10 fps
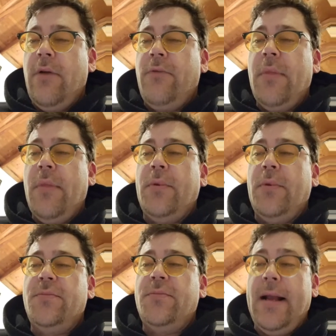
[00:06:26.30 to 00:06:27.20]
from the
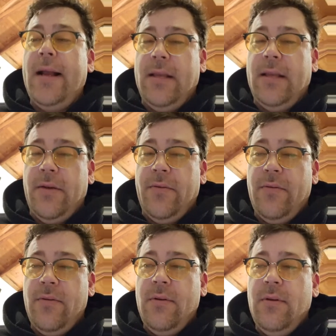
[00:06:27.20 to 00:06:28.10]

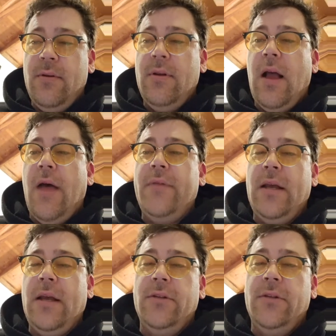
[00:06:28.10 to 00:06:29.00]
perspective of a
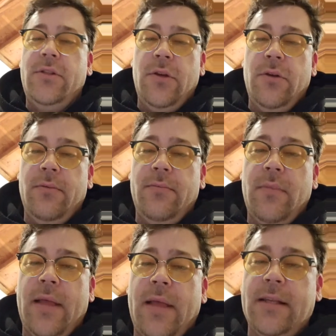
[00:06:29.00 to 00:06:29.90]
young student.
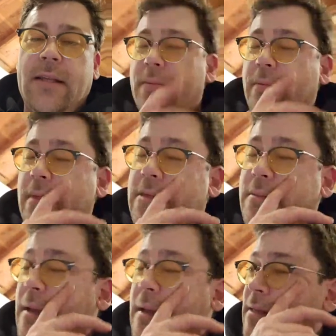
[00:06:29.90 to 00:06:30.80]
And that's done. It's
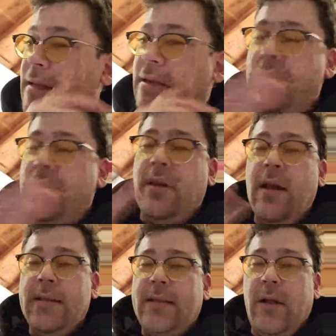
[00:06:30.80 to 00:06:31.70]
amazing. Like you can
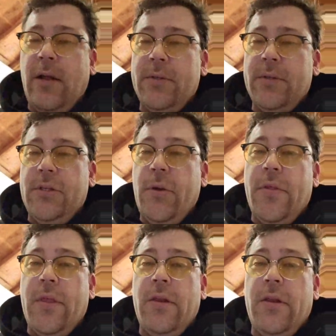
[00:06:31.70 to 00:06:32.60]
tell it what to do,
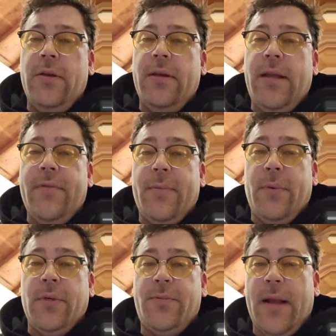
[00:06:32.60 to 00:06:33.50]
and then you can give it a
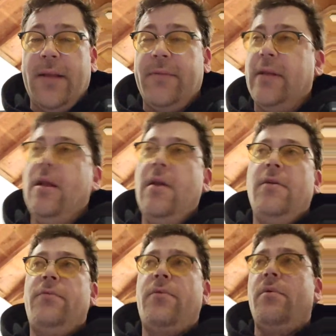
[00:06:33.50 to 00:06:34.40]
perspective, like
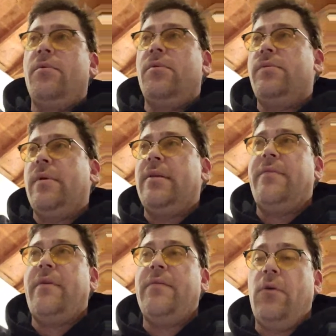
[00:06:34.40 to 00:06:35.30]
from the
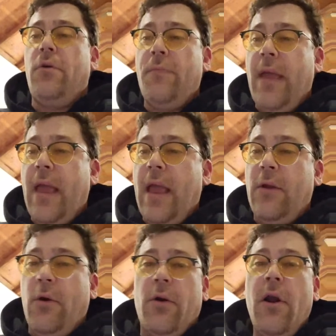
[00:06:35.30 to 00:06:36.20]
perspective of an old
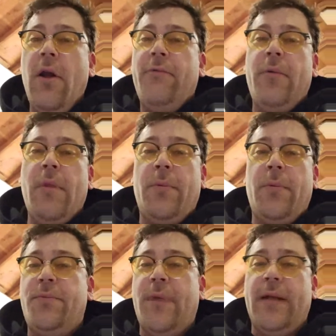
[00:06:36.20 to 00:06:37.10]
man, or from the
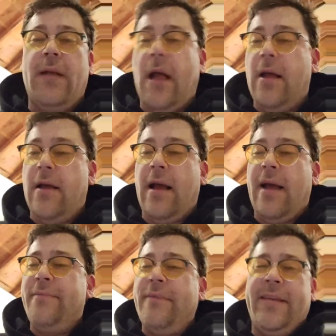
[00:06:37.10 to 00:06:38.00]
perspective.
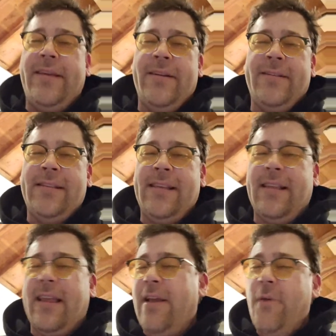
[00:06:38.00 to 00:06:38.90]
I'd be curious to see
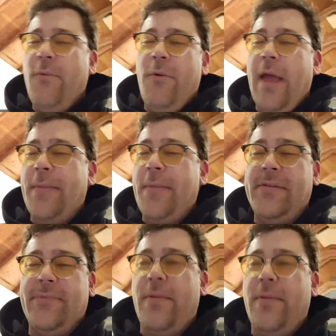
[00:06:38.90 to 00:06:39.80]
like what would happen if you
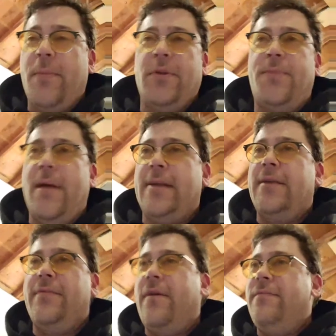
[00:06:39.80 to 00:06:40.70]
said from the
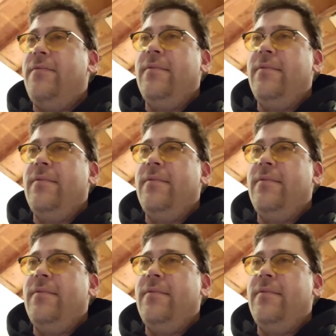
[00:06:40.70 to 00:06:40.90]
perspective of